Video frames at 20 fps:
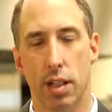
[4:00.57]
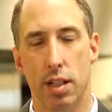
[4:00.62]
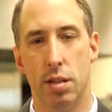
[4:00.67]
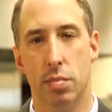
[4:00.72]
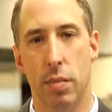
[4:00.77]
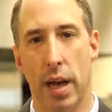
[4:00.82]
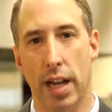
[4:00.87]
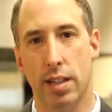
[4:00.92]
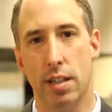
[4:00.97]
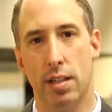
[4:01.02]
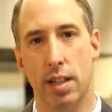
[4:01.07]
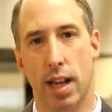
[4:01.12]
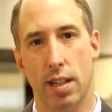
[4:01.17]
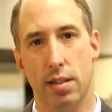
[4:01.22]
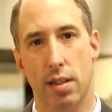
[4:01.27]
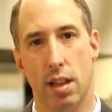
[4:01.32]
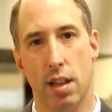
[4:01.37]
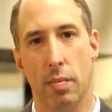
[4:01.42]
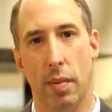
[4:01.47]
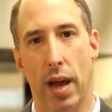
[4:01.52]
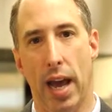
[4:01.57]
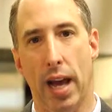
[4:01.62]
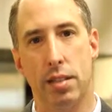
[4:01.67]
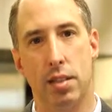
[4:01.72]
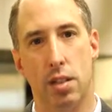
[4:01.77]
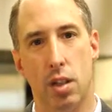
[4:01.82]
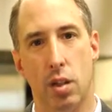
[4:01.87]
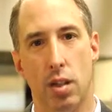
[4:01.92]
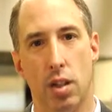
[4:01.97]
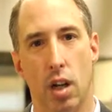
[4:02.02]
is magnetized on the
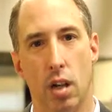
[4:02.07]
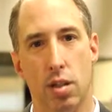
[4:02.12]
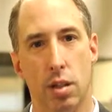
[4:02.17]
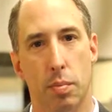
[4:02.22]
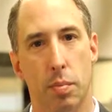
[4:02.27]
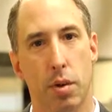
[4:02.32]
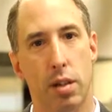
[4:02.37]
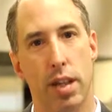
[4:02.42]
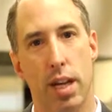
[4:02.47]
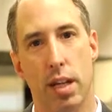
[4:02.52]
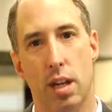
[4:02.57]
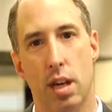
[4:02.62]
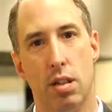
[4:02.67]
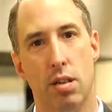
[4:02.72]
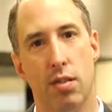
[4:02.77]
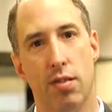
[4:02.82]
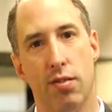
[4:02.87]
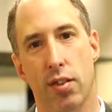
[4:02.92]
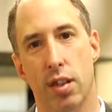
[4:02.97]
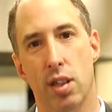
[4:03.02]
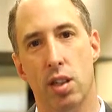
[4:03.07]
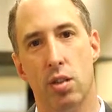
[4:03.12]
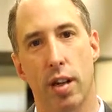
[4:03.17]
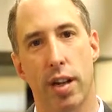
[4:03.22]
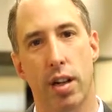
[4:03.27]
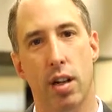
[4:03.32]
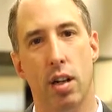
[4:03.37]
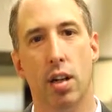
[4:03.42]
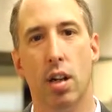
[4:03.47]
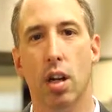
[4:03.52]
back, so you can also put that on your
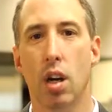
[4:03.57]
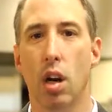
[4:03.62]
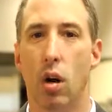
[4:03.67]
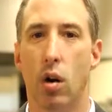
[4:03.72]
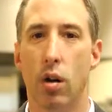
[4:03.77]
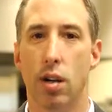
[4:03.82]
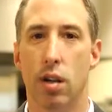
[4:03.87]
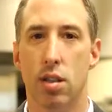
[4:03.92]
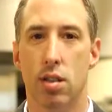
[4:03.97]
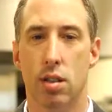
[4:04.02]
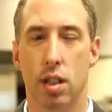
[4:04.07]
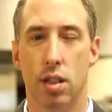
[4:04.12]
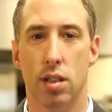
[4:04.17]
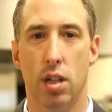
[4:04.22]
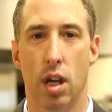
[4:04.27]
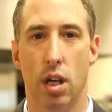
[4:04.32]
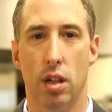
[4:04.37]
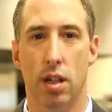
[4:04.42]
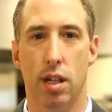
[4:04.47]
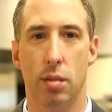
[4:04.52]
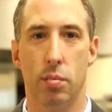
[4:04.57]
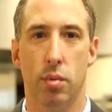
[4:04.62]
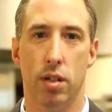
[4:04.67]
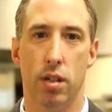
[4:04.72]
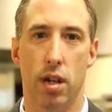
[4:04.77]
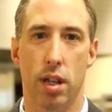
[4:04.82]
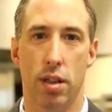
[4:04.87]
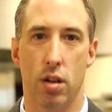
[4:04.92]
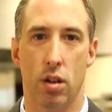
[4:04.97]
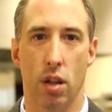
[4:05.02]
refrigerator, or your son and daughter can
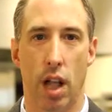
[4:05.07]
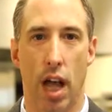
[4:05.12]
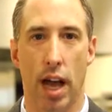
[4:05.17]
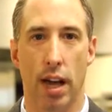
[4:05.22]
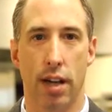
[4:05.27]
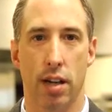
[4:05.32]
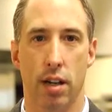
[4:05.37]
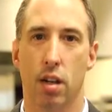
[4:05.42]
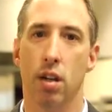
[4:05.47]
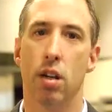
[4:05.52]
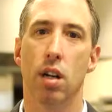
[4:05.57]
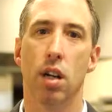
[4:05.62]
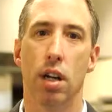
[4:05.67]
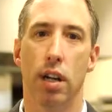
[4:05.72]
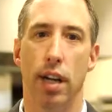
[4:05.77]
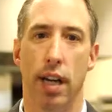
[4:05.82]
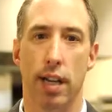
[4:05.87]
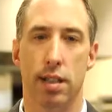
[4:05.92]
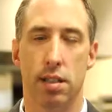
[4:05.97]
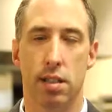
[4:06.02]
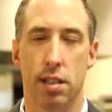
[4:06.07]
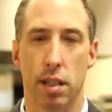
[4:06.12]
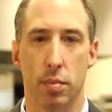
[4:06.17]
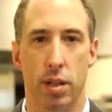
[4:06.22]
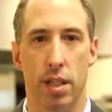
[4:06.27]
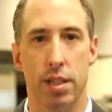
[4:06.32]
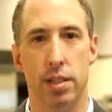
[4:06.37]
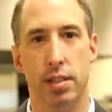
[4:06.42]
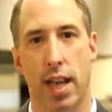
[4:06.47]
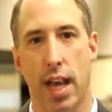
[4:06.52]
put it on their locker and
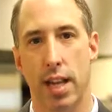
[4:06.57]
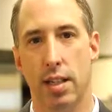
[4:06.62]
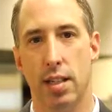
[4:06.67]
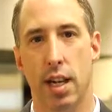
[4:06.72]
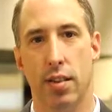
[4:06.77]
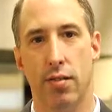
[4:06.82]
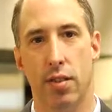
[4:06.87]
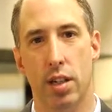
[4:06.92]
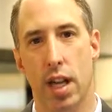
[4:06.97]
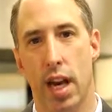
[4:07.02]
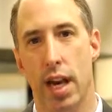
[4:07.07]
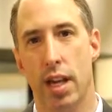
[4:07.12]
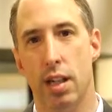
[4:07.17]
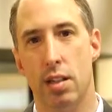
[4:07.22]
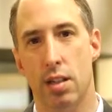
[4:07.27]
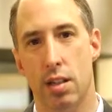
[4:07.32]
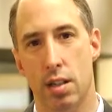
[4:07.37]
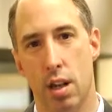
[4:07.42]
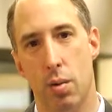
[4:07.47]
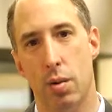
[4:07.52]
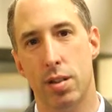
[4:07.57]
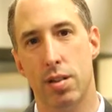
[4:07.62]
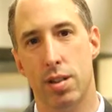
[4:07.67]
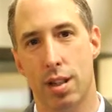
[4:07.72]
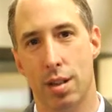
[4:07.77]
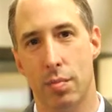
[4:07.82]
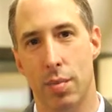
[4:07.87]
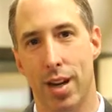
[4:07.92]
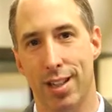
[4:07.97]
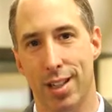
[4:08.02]
simply scan it every day to know what's
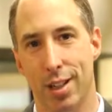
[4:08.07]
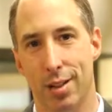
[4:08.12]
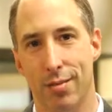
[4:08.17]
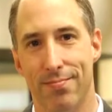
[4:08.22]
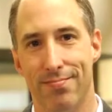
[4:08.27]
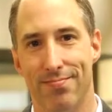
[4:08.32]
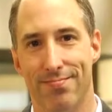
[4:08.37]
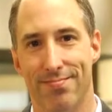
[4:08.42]
on the menu.